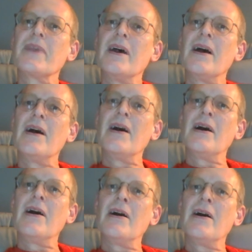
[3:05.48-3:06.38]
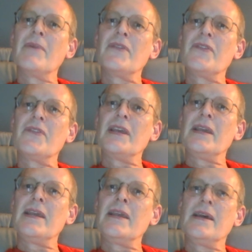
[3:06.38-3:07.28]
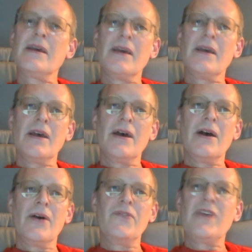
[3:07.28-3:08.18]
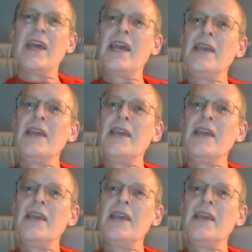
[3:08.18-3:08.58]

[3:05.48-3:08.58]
Let's see. Jose, you